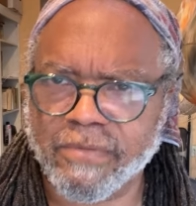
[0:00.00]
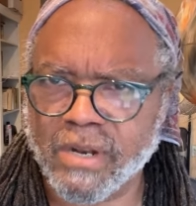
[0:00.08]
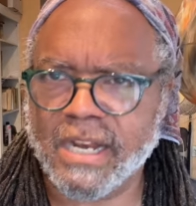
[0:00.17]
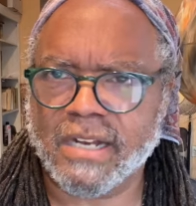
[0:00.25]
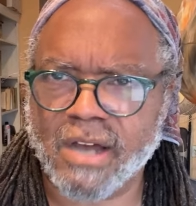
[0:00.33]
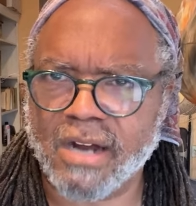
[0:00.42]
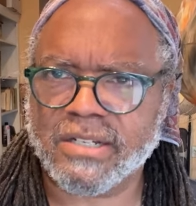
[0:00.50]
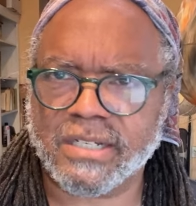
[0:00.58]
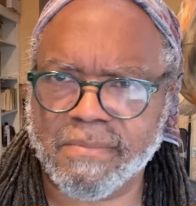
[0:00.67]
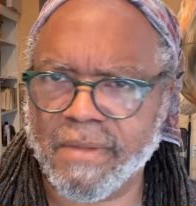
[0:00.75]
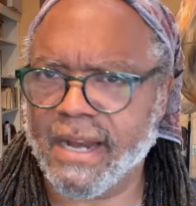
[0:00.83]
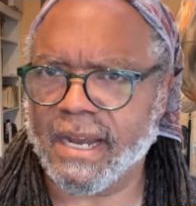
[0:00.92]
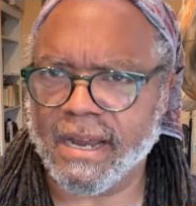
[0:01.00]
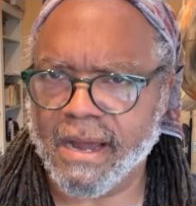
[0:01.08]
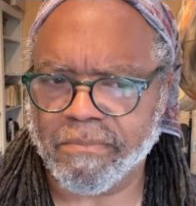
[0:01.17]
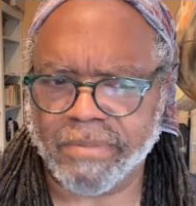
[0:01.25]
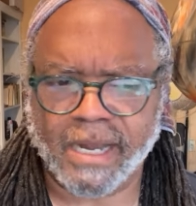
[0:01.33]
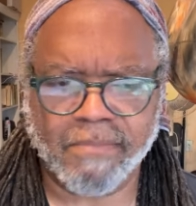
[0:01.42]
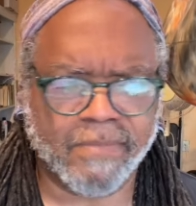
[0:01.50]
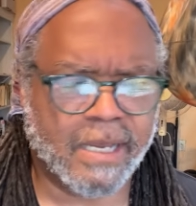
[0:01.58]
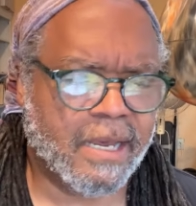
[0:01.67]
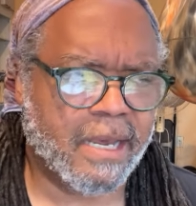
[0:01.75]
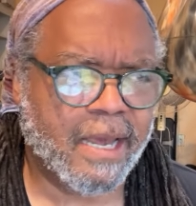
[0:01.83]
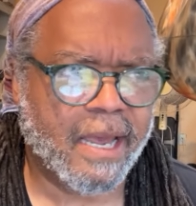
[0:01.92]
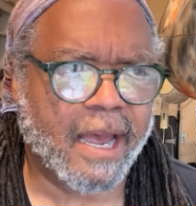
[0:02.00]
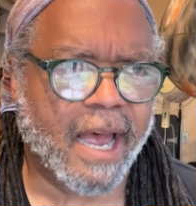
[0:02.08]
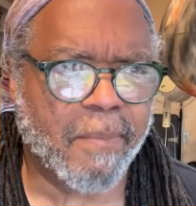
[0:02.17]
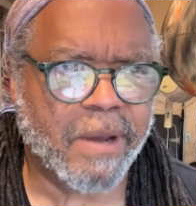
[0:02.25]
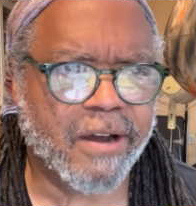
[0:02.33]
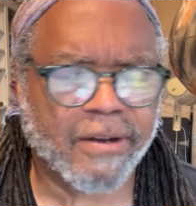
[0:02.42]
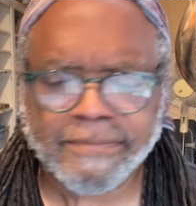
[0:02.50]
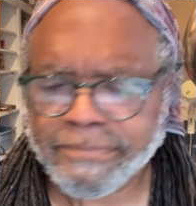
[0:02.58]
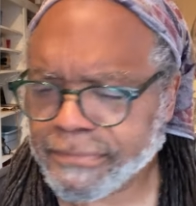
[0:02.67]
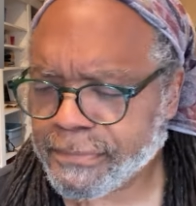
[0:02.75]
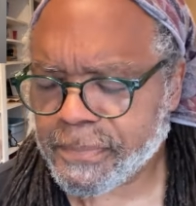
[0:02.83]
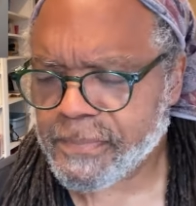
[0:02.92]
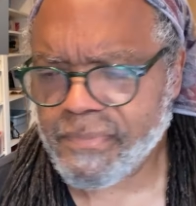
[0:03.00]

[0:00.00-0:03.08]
if you need to talk to somebody, I'm I'm I'm here.